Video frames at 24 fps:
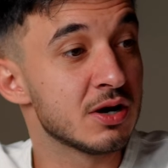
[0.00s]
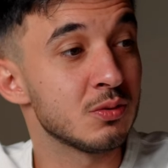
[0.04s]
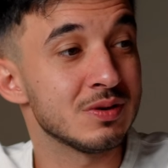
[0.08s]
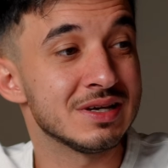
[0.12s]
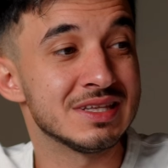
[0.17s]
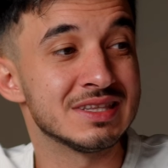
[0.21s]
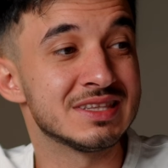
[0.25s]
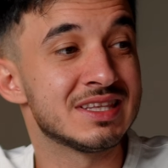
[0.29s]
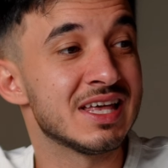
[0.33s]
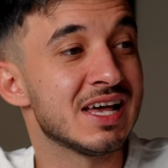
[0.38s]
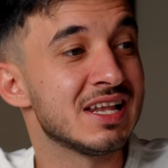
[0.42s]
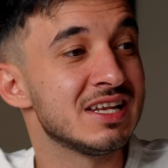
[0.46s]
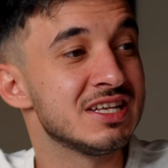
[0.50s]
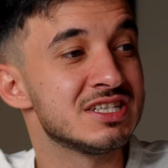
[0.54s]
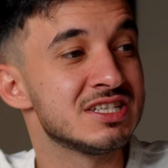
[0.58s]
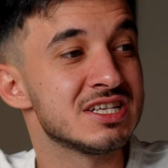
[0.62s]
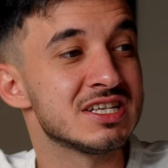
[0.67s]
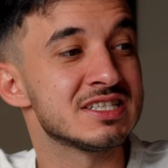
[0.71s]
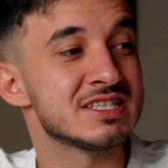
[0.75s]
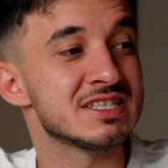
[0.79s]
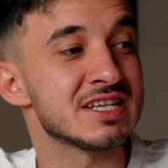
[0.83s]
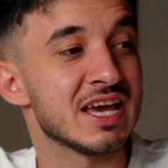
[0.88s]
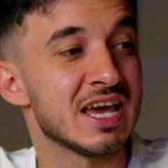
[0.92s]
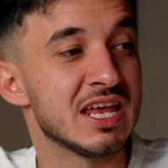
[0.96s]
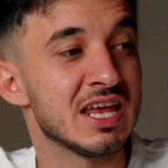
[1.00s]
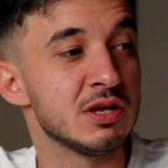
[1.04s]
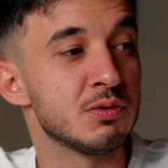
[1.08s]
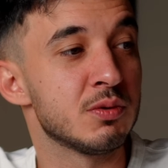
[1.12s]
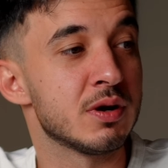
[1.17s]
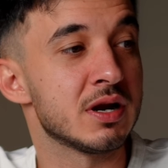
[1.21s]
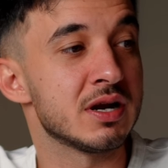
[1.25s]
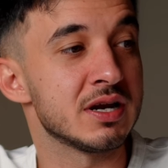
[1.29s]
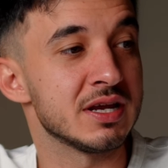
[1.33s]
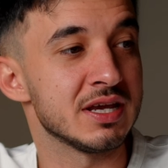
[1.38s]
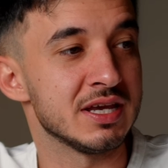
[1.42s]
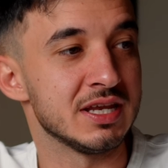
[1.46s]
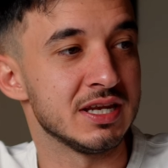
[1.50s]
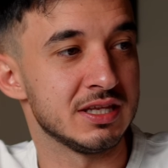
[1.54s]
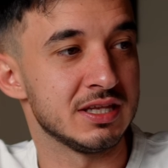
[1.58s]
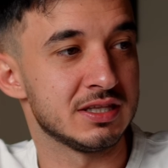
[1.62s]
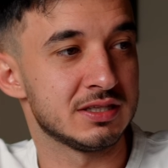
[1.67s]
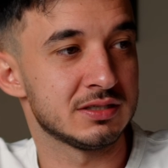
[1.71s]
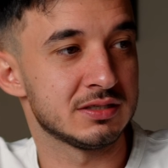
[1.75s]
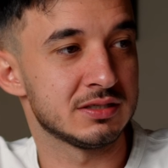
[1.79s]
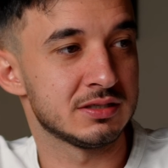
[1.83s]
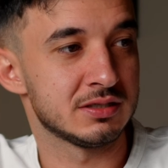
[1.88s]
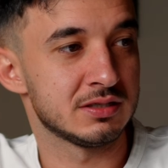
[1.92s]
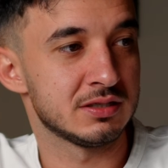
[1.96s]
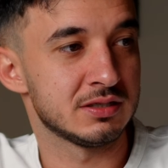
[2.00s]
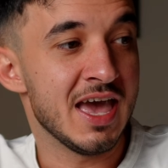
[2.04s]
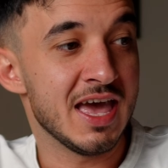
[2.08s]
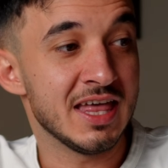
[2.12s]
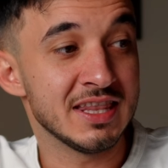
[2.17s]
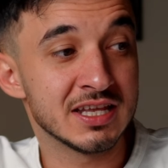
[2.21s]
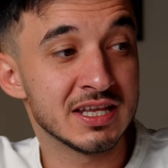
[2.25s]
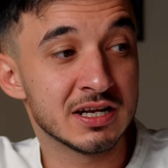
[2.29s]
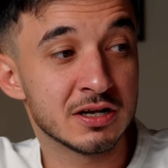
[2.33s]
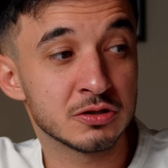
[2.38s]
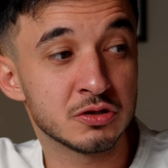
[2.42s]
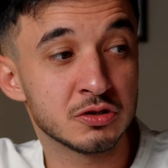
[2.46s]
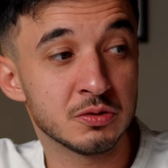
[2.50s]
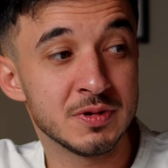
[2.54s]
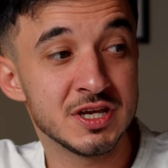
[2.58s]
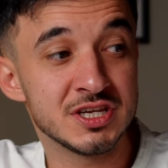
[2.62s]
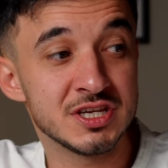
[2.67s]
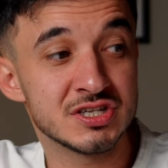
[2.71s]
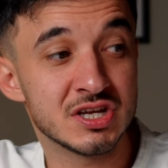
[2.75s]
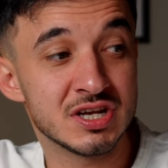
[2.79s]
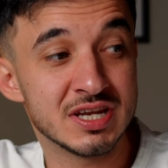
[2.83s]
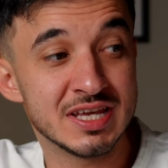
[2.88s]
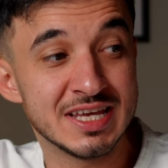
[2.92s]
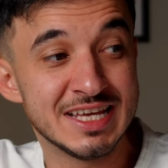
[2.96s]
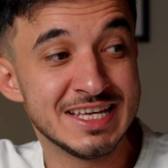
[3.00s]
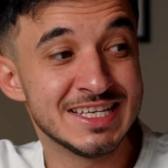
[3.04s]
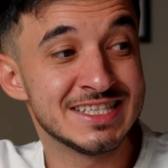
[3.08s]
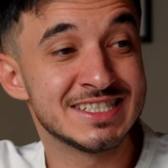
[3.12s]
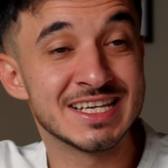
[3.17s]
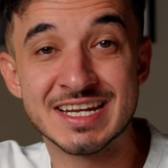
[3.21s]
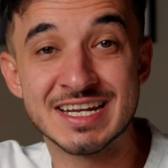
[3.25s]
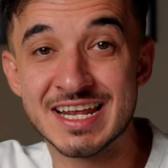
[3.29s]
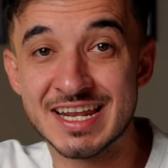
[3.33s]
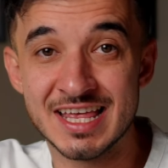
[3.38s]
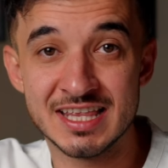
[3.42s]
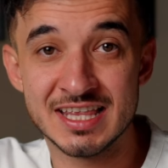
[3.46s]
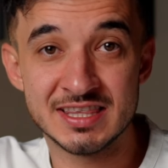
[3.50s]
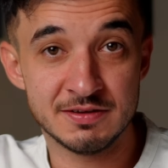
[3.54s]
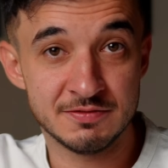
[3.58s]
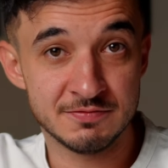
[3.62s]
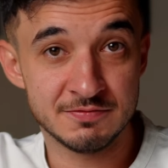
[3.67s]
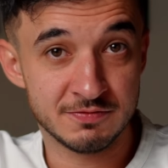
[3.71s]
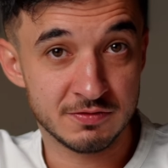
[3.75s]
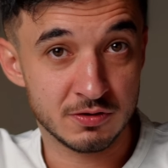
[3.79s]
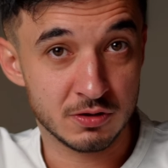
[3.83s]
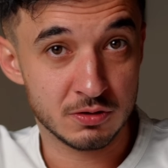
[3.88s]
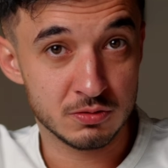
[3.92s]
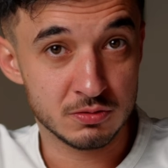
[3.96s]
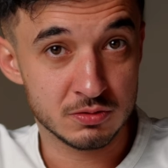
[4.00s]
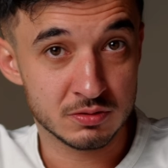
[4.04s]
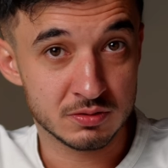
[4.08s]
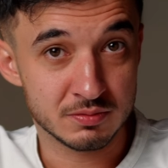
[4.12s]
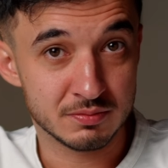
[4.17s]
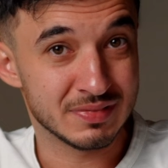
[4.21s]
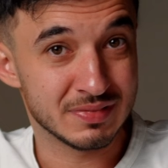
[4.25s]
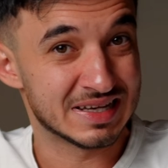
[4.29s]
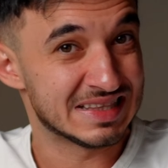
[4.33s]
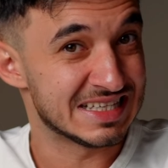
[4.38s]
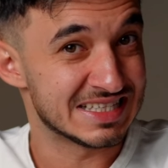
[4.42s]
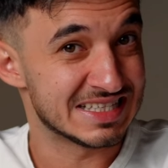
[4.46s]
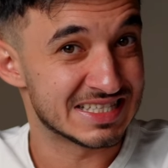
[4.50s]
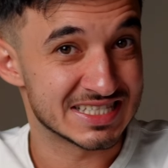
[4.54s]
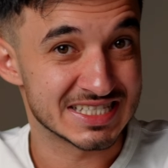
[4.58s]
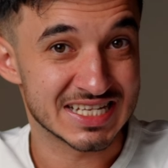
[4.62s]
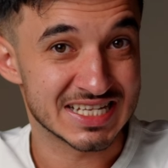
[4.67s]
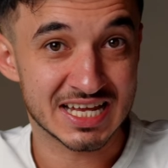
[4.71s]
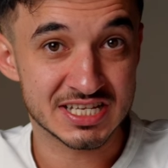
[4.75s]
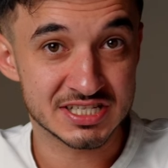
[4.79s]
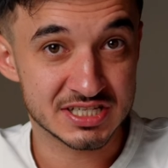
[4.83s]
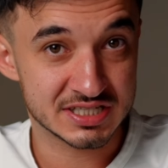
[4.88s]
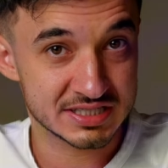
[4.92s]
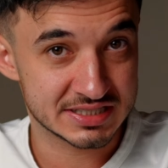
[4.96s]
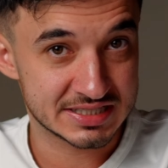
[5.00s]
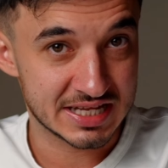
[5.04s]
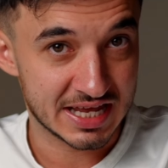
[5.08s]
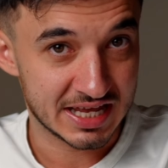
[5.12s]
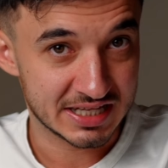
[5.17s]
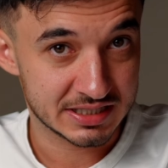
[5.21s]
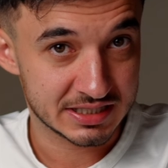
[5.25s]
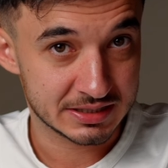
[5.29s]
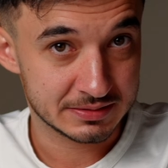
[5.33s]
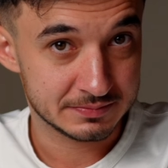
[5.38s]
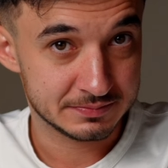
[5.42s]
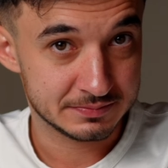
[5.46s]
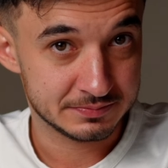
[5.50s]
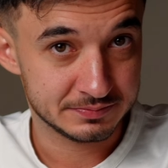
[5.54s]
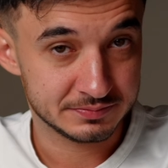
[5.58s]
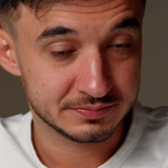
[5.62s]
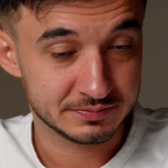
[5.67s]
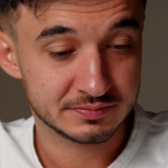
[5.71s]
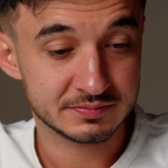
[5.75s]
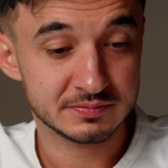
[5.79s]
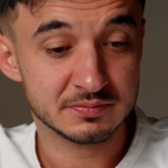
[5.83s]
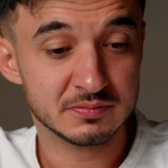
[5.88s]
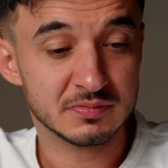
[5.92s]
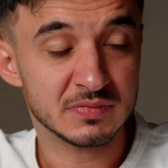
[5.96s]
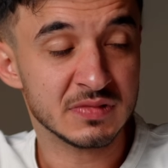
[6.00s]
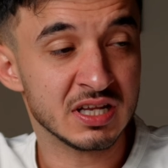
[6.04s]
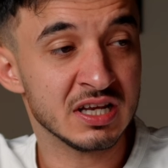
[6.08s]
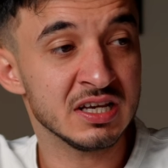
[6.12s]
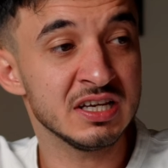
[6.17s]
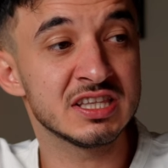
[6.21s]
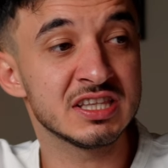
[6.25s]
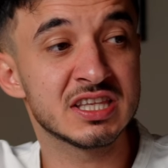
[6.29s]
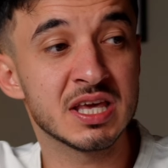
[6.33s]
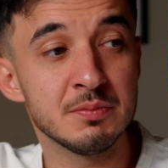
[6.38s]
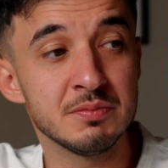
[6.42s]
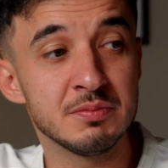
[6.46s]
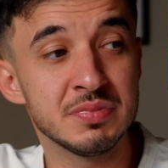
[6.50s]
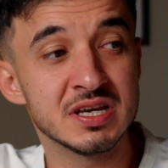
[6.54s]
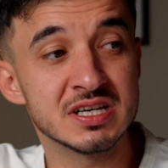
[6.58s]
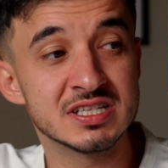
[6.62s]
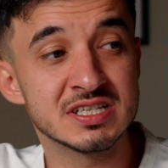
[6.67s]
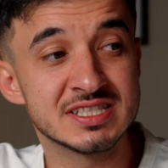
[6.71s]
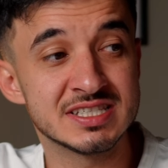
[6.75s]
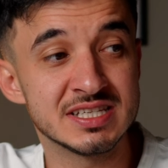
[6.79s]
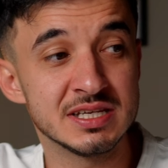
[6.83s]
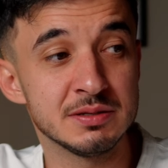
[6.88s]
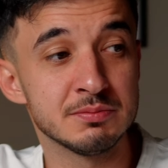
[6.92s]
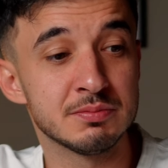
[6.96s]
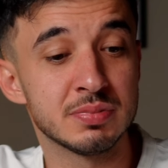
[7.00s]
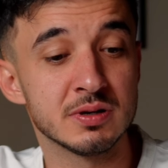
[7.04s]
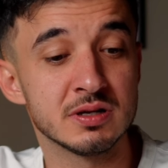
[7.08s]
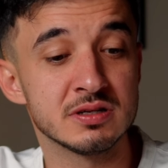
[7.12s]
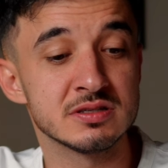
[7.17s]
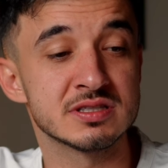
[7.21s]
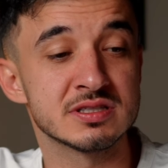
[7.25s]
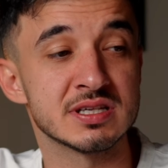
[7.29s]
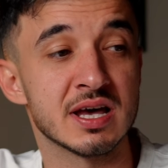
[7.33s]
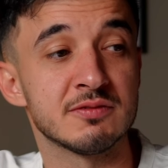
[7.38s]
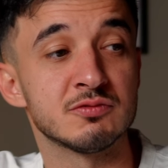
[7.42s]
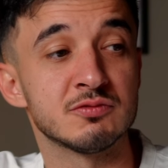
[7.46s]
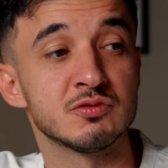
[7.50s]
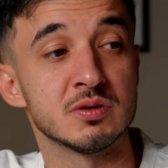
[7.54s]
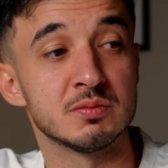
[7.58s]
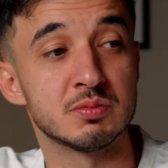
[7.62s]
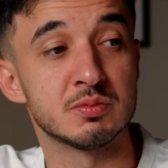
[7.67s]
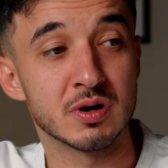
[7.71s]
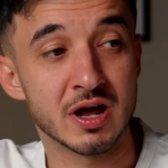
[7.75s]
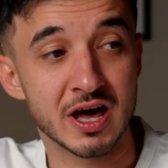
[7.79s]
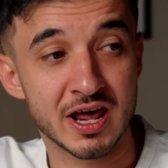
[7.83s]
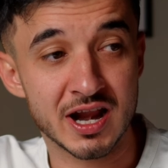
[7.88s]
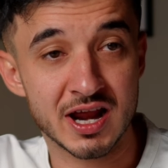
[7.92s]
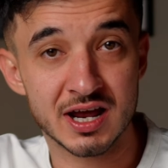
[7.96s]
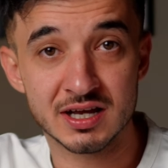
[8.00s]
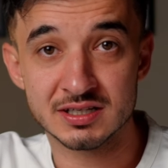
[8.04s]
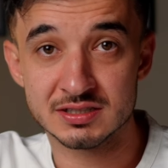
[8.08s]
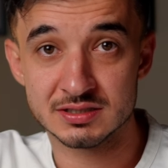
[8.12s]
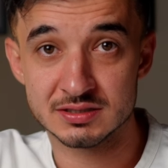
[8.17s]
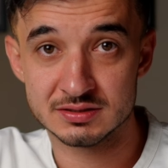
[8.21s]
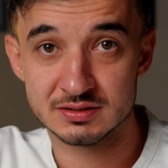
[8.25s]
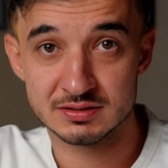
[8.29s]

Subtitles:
intelligence anywhere in it. And an automation is an anything flow, but it's not just that. It can be a simple software product,